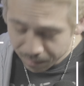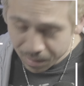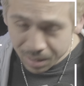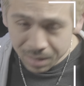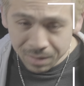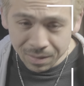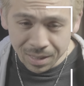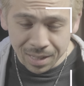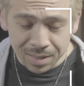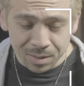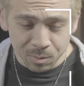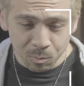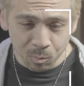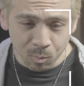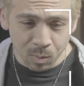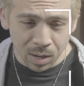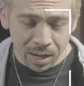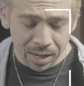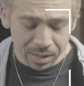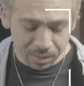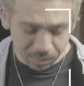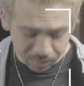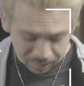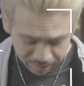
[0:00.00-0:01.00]
That's
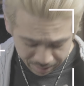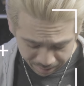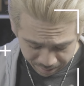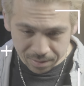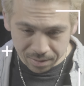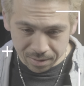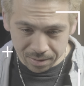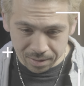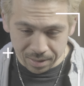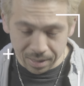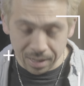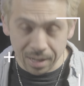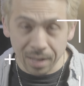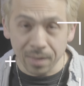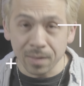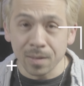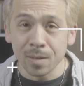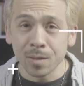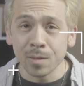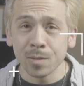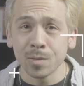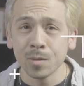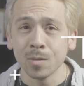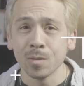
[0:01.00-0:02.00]
wild. I got
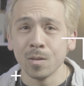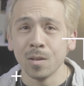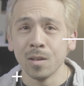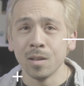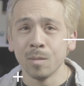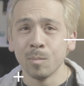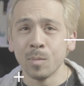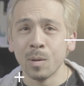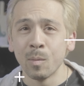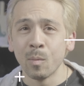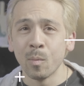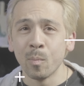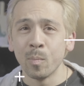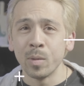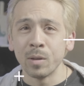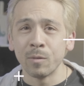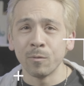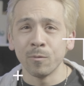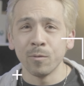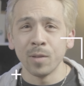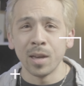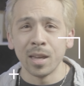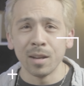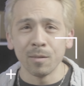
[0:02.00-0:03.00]
this, I'm a big
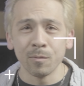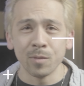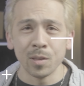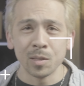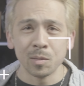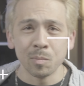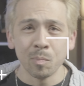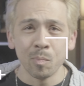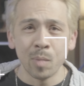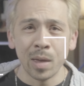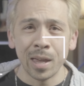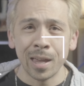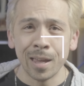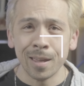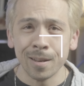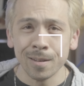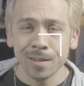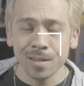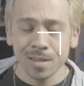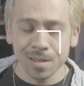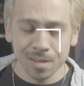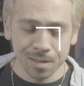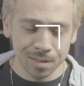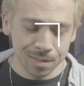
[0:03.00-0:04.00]
fan of this
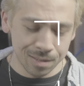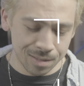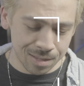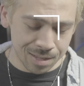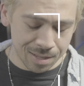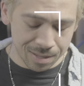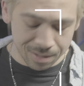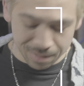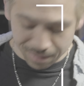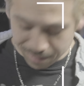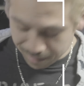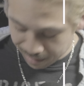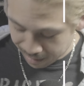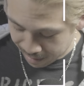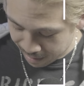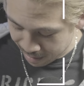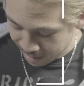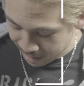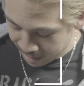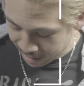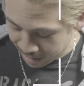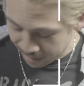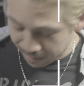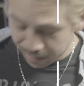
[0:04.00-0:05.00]
band, and
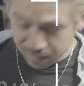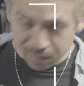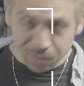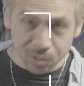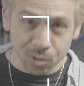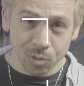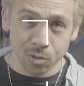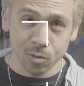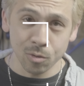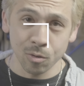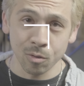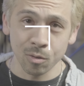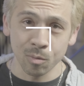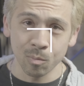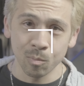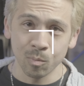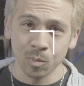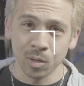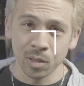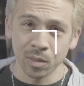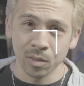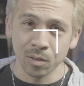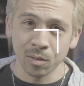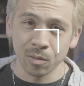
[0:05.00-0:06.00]
I got this shirt
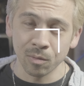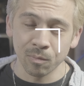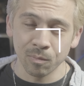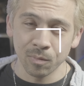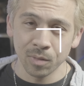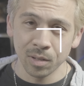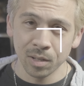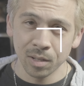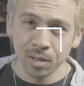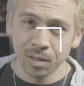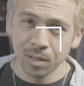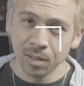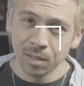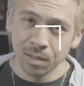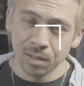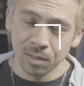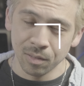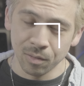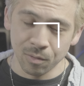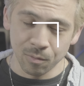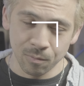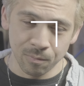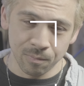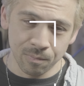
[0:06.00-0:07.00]
on their
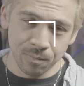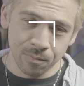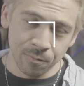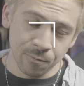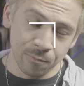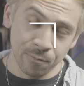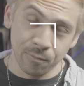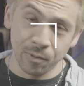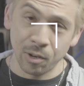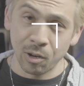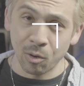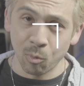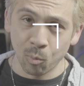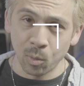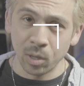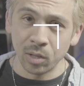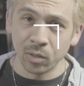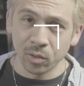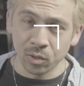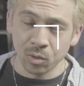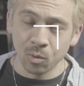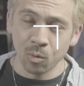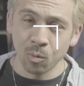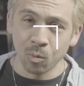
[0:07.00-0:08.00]

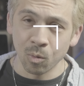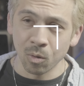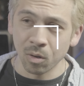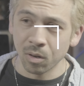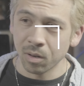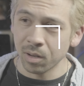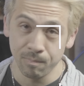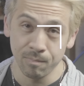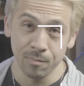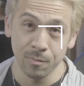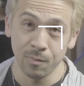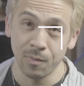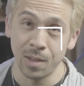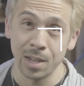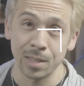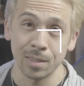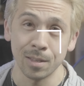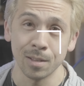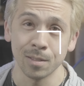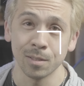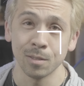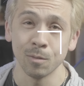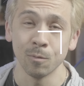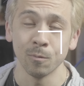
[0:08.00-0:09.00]
farewell tour. The fact
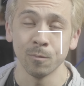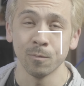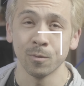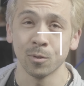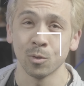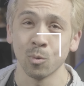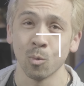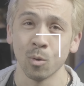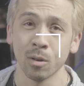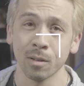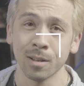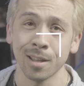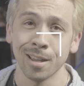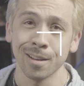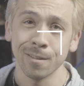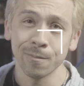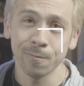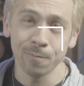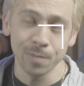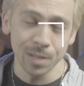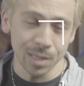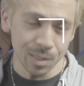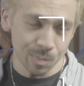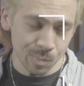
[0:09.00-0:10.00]
that it still sort of kind of
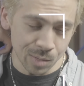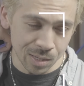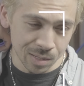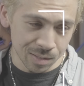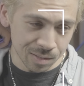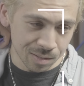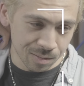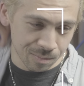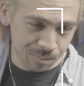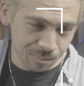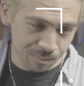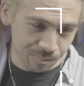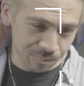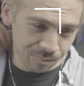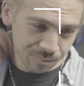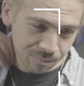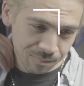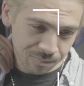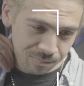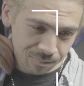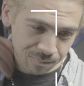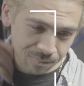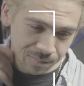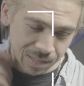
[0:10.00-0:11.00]
fits me is,
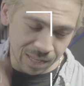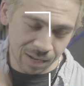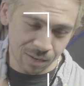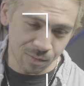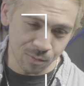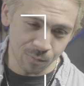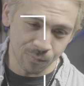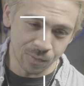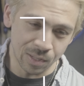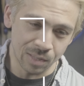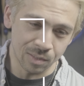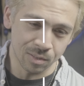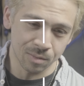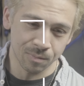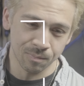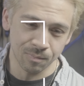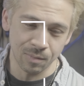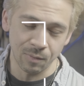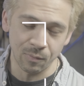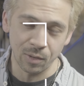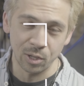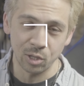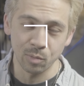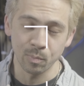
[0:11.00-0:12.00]
I don't know
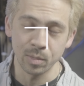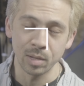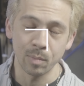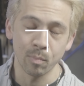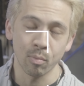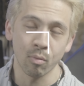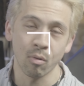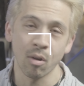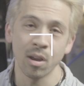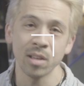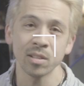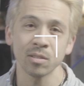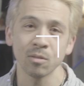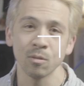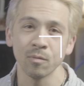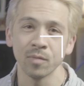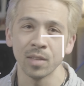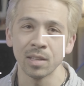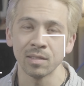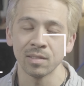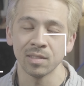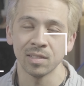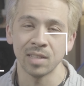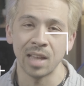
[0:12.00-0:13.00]
if I should be impressed or if
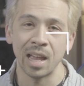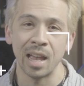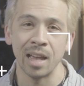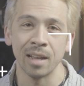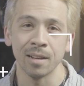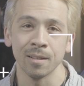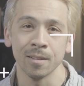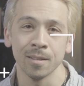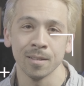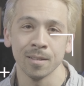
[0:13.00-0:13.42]
that's sad.